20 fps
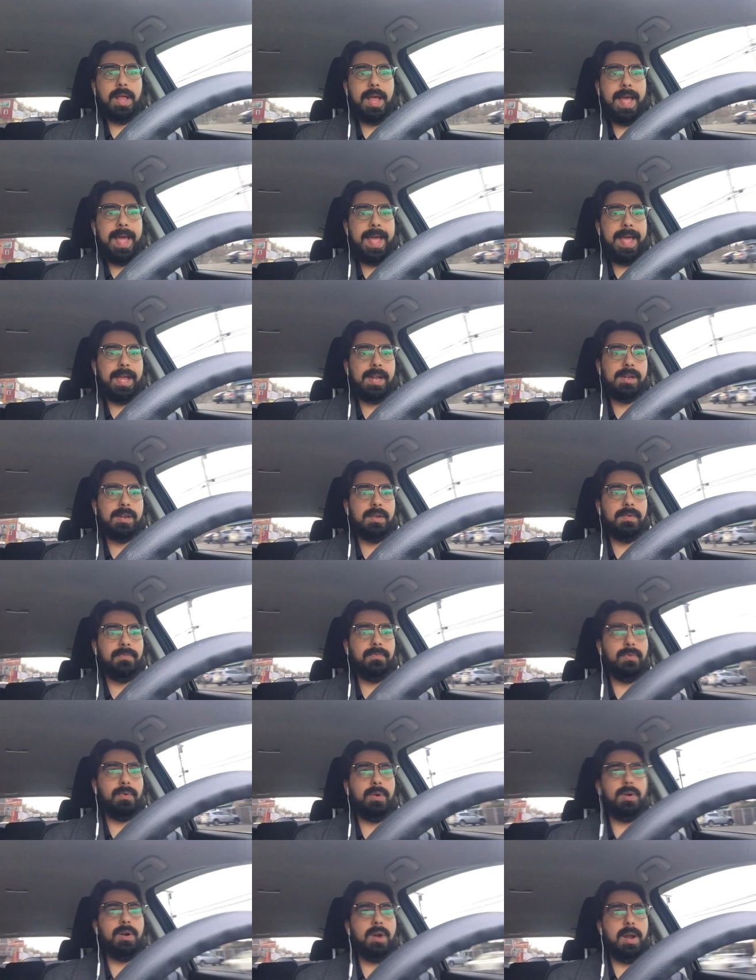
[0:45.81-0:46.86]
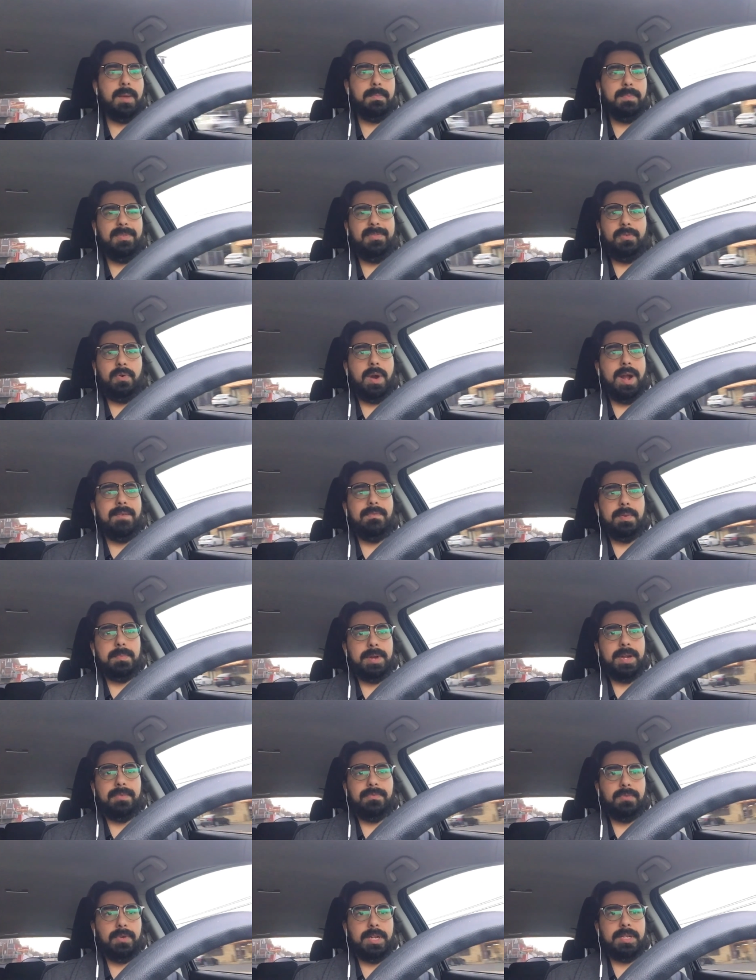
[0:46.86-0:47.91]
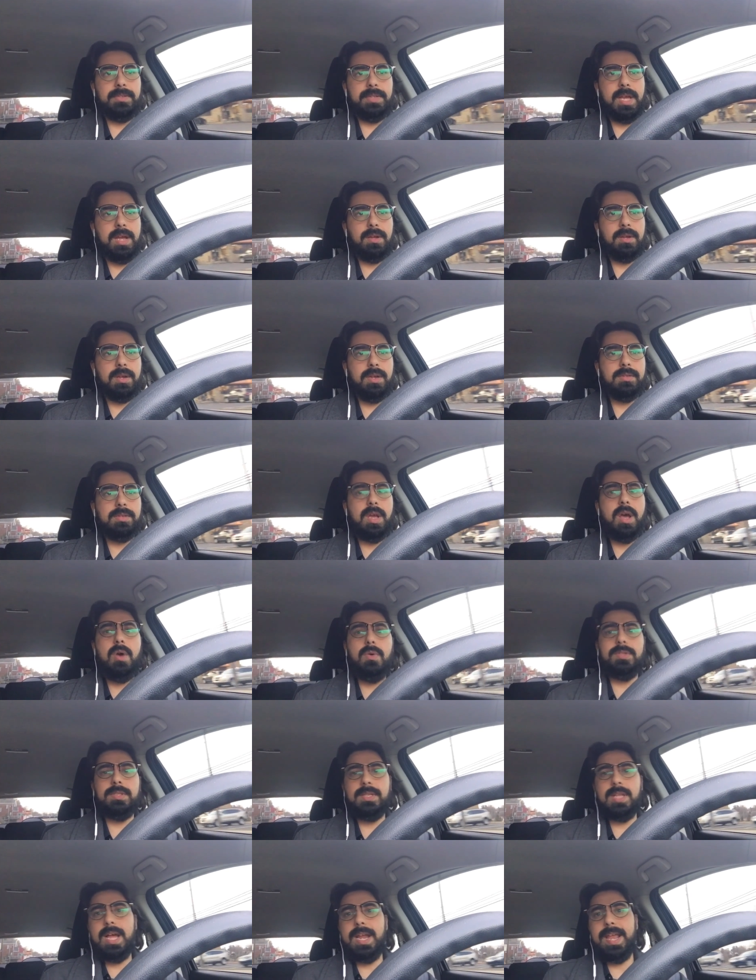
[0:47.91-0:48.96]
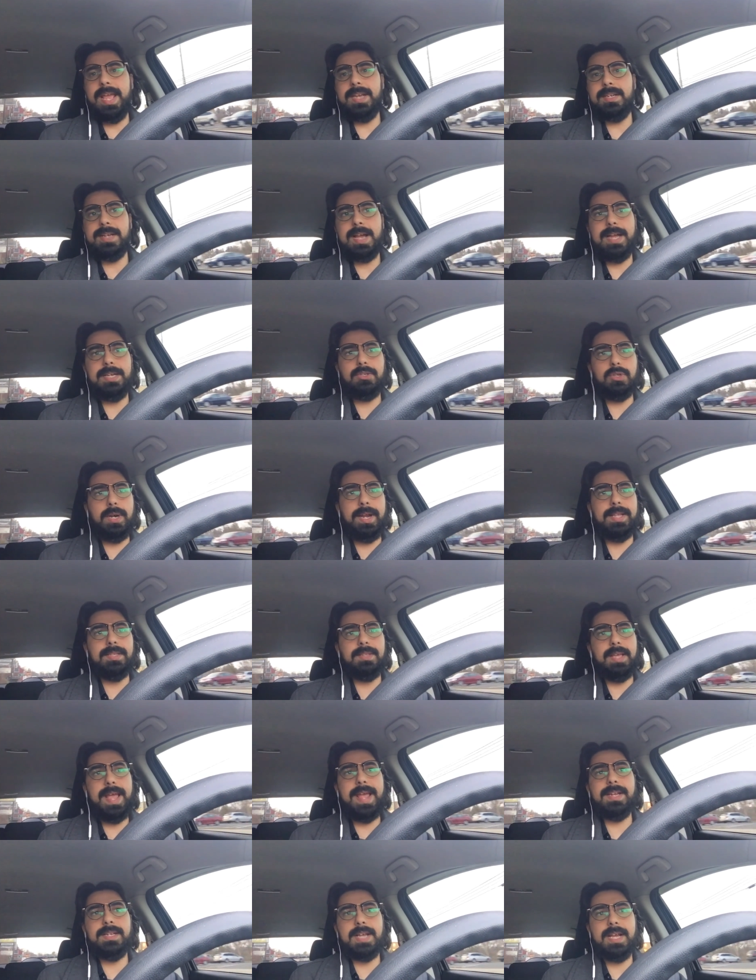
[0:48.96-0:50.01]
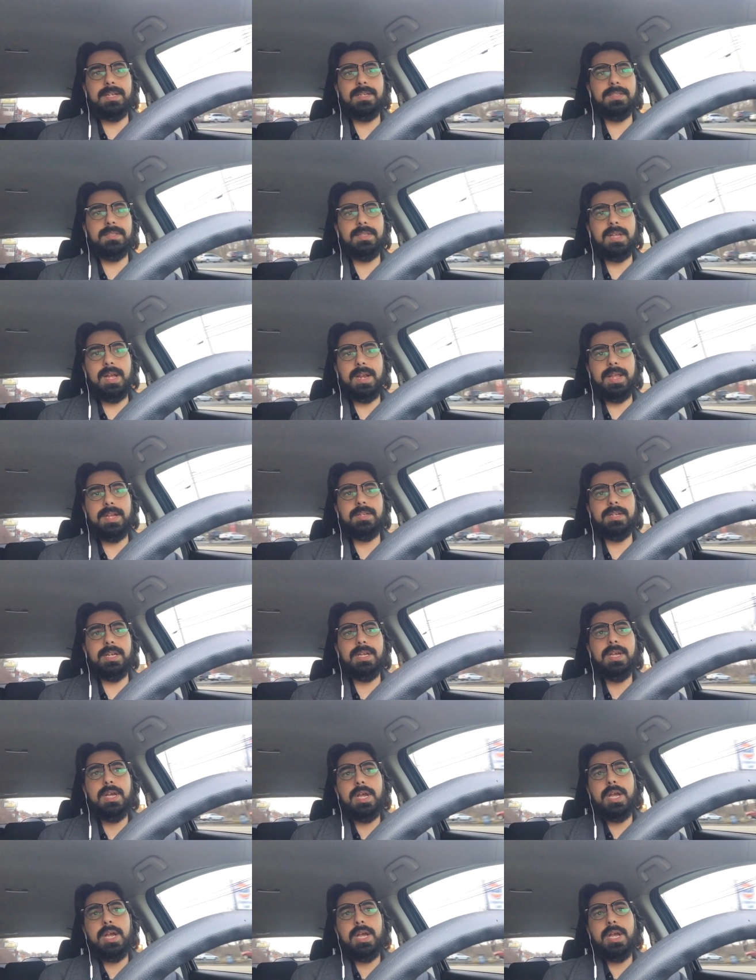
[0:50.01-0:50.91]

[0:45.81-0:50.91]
and for before everybody freaks out and goes, "Oh, it's not anti-trans, anti, it's not anti,